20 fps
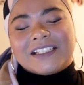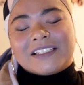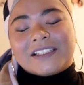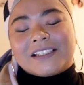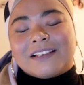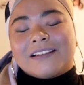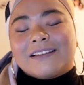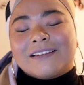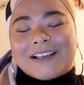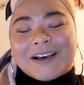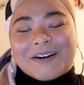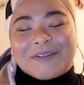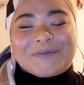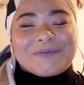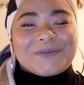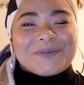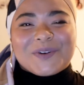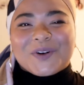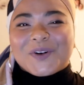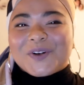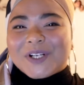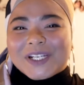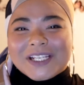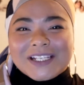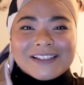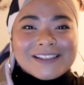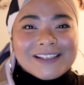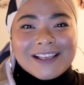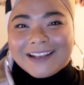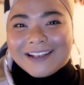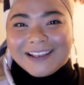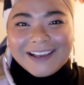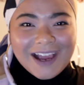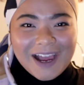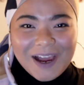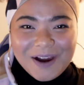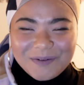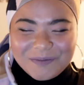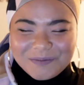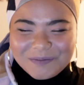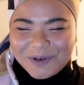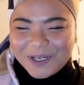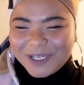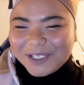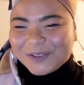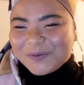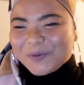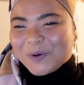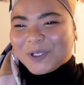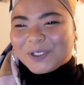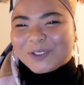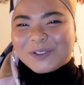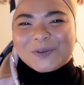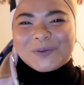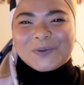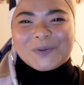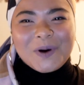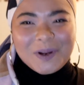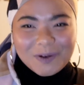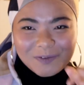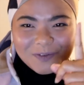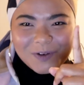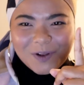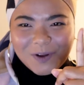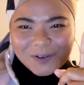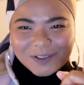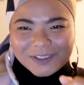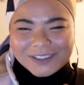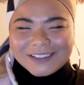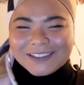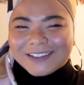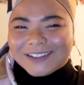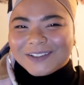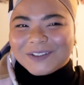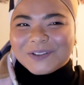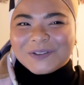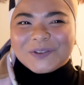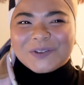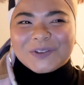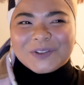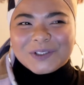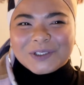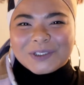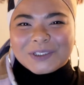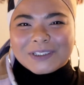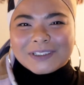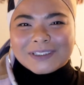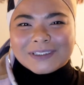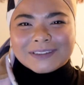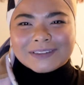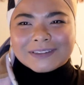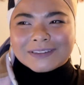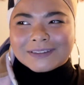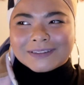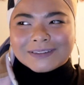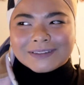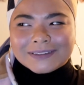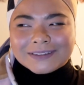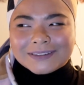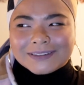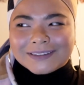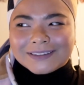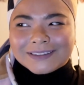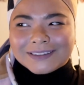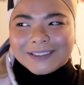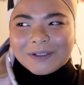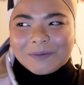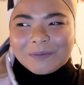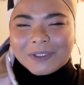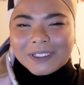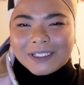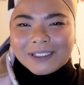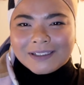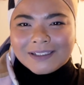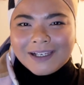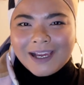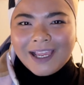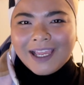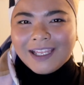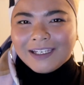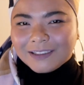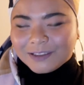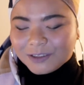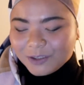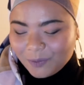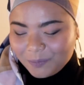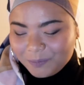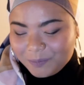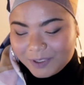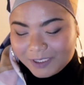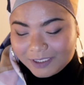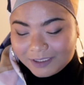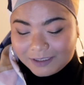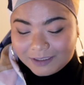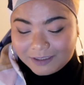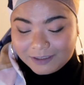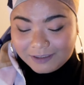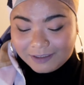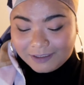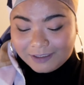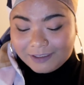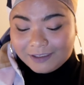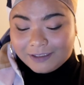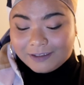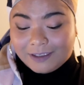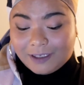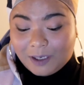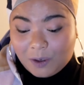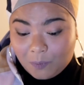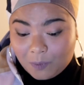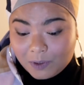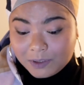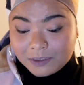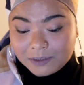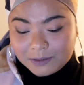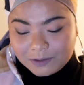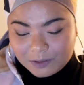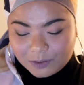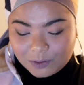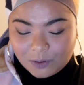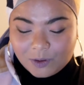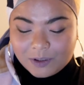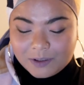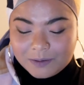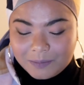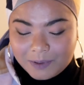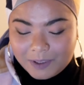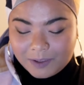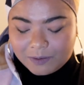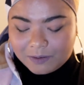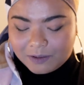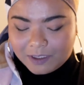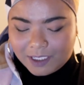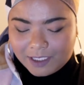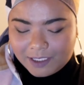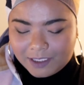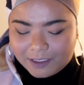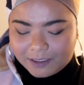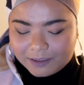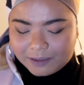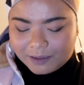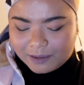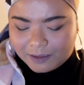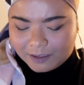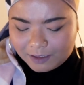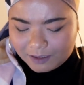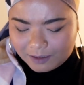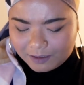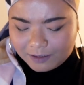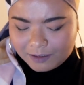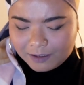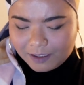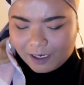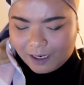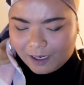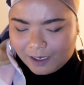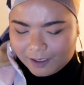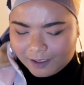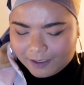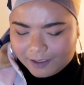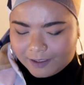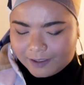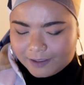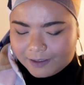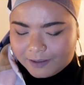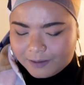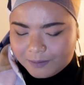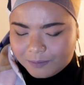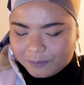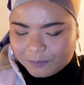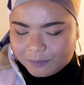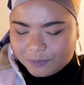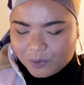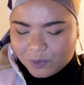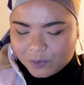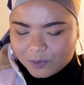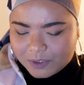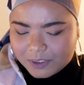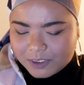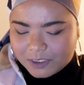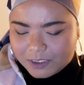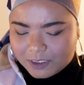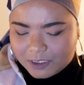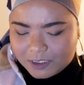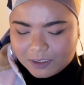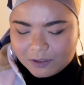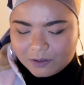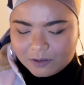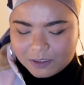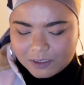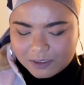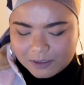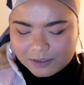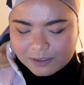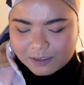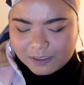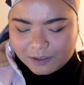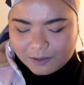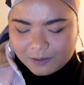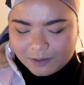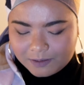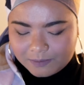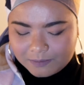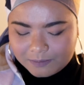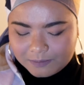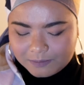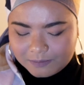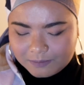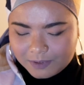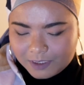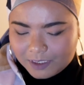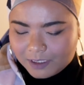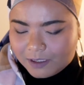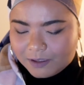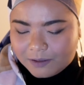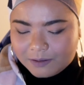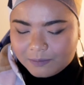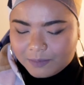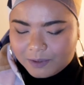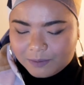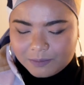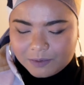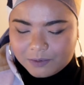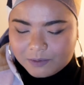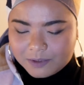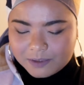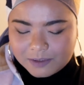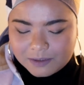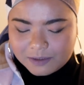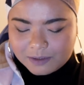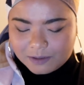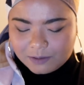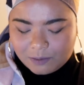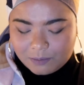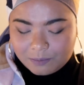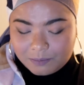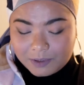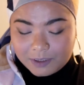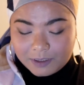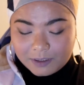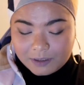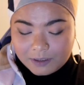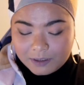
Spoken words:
since I'm already setting up, might as well do one vlog or something. I had a topic that I wanted to talk about. I think I posted it on Instagram. I can't remember what's the topic.